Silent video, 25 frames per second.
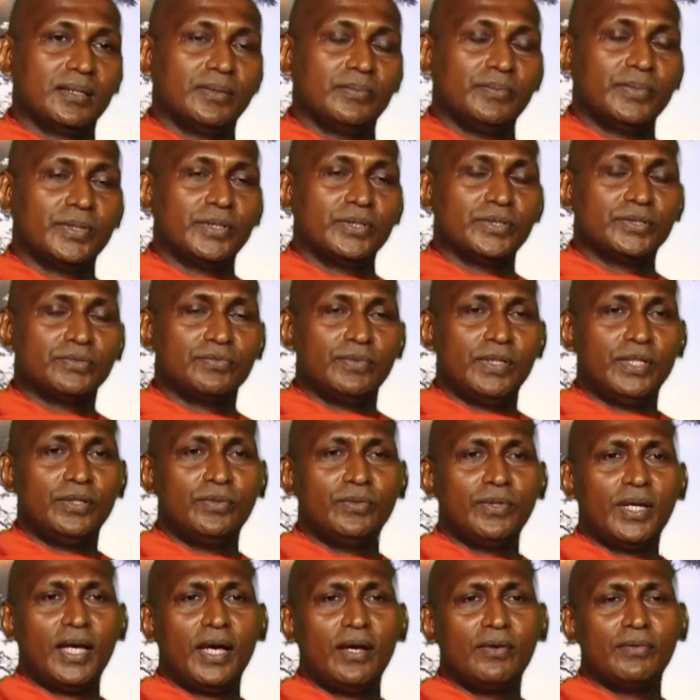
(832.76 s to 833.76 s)
Because when
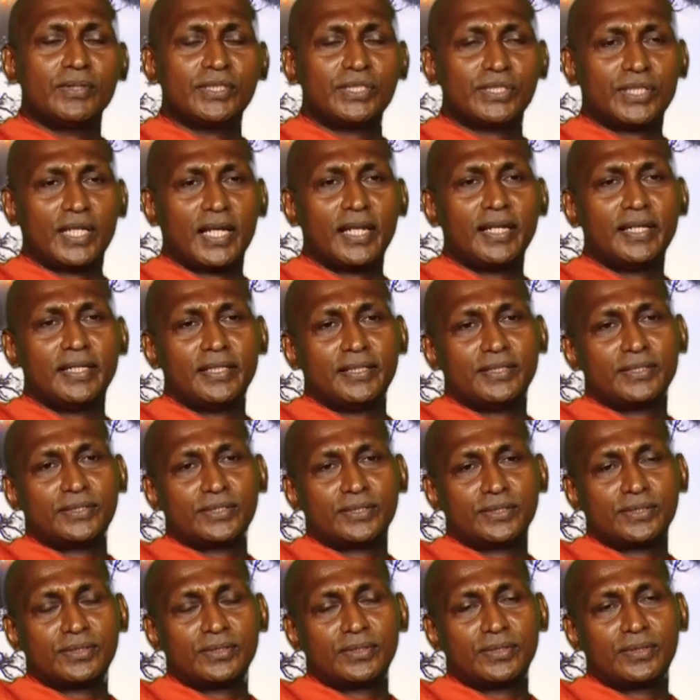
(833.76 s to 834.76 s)
you have a challenge,
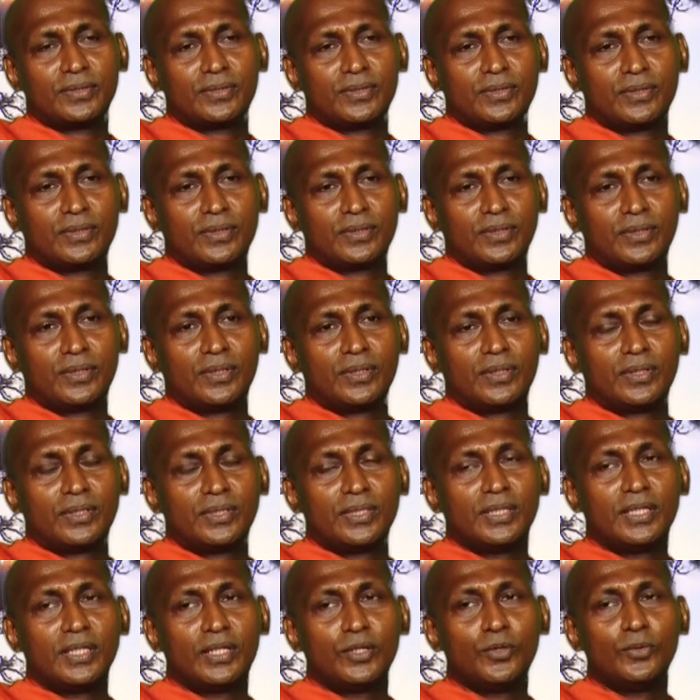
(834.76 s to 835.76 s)

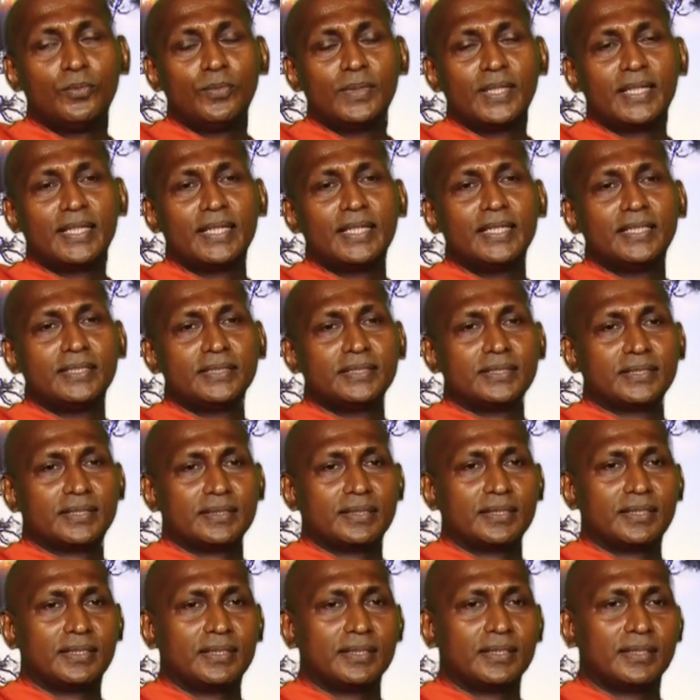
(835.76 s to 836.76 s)
the human
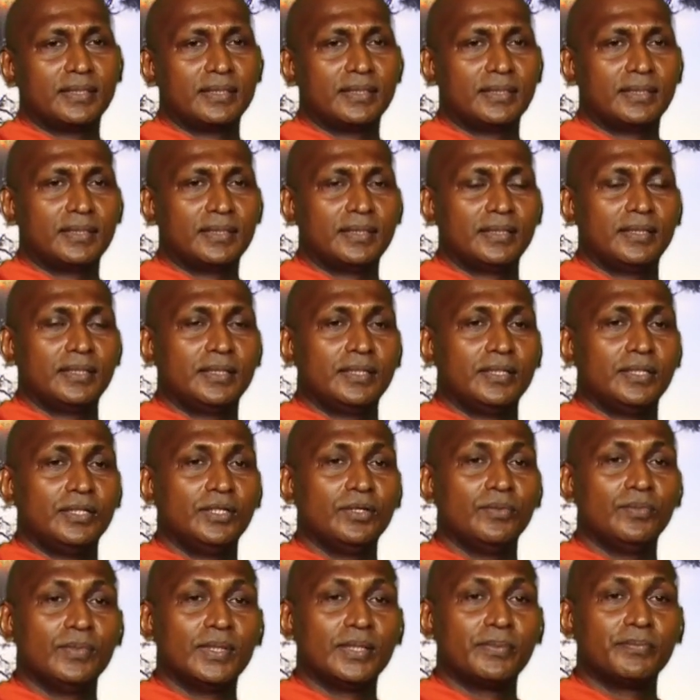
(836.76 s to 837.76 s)
nature,
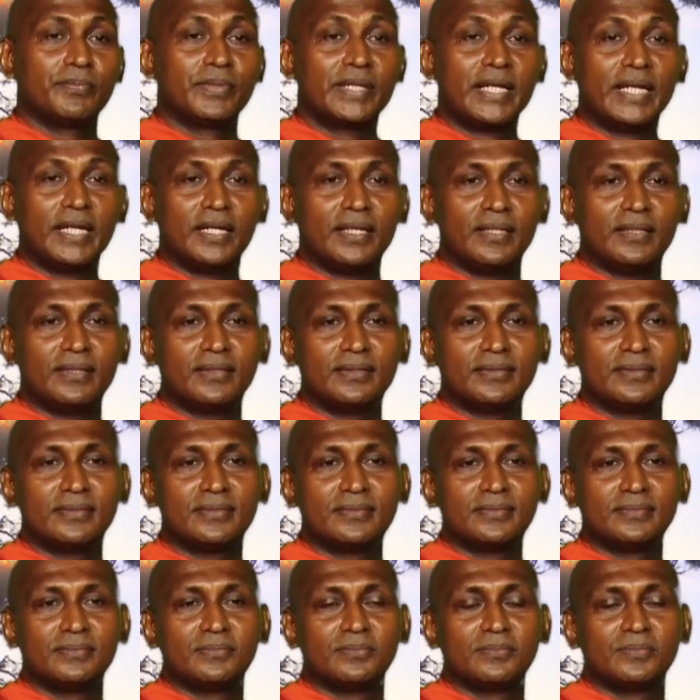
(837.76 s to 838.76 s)
human brain
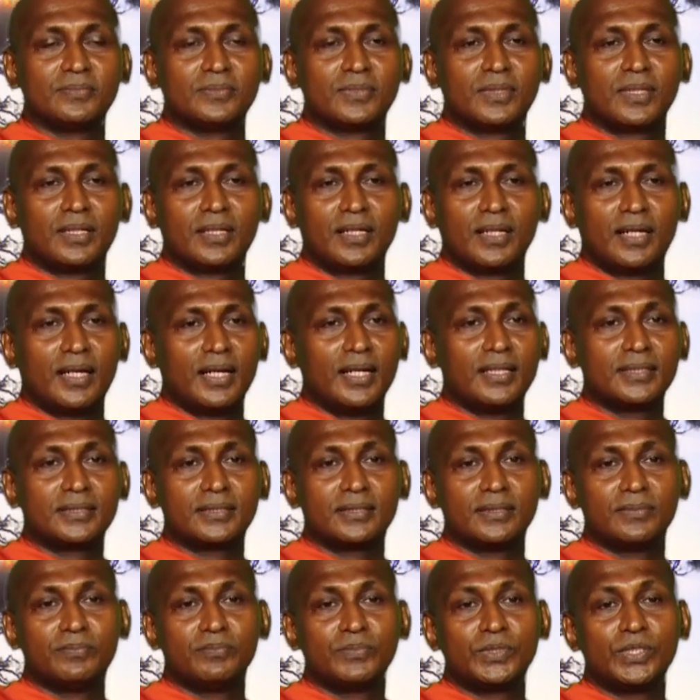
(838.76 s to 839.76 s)
has
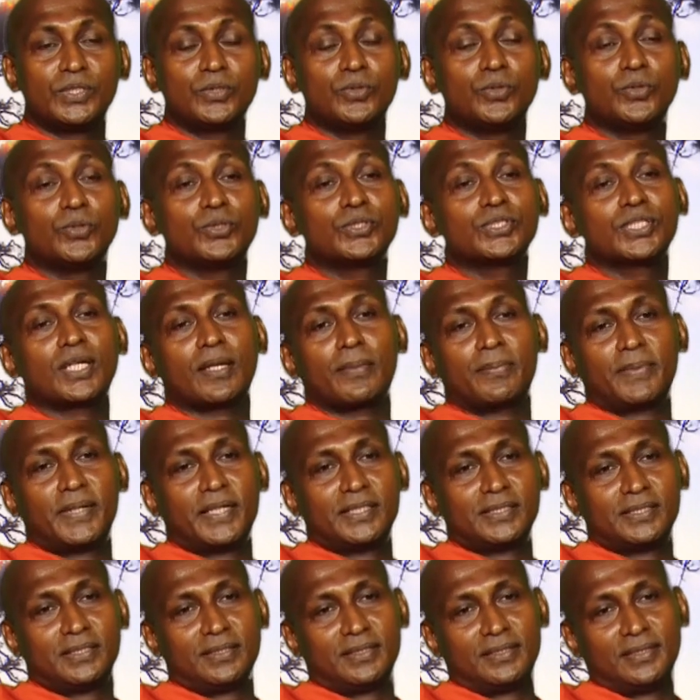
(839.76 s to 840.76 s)
a huge
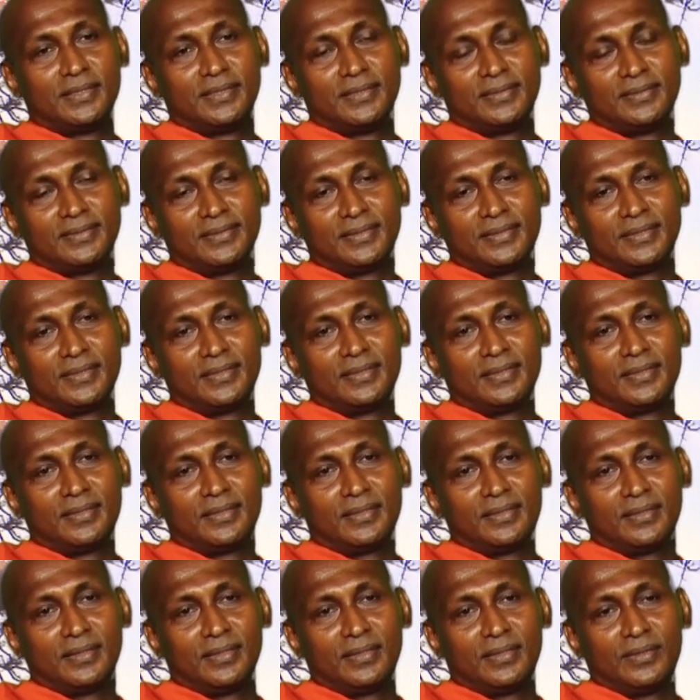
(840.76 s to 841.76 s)
capacity.
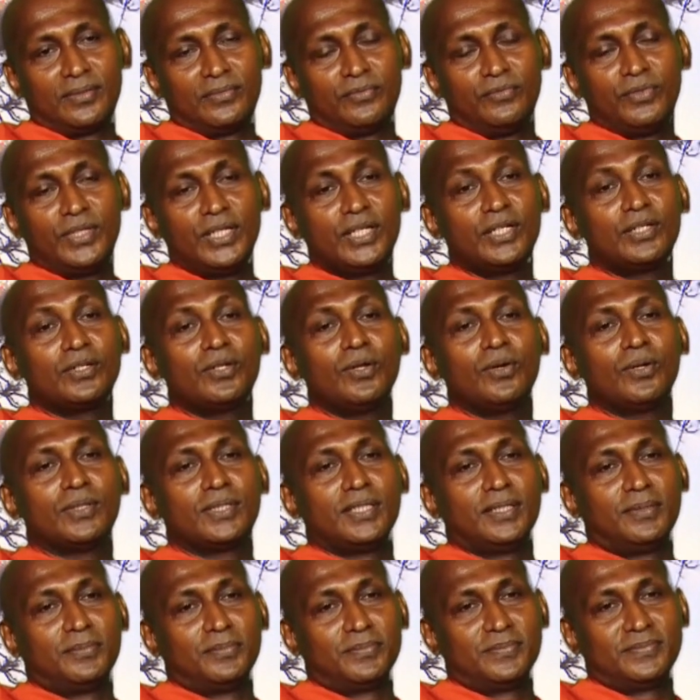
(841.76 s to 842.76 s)
We ignore
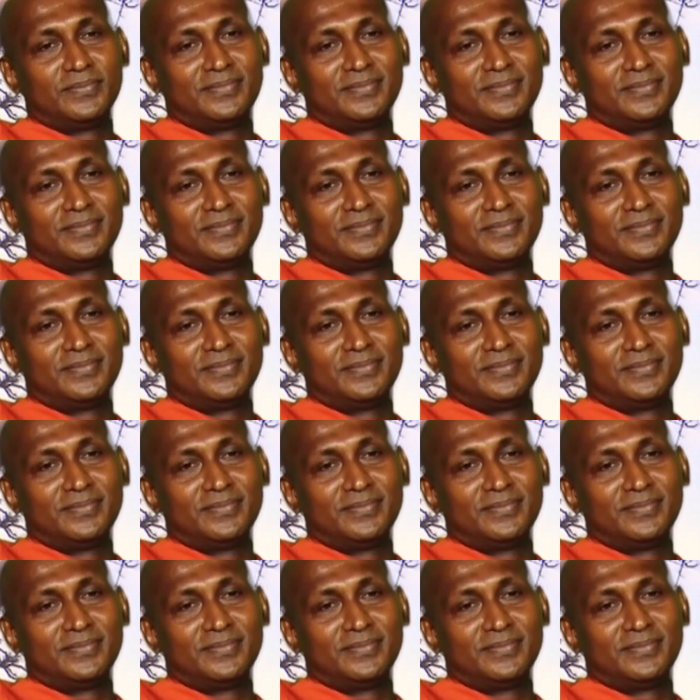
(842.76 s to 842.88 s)
them.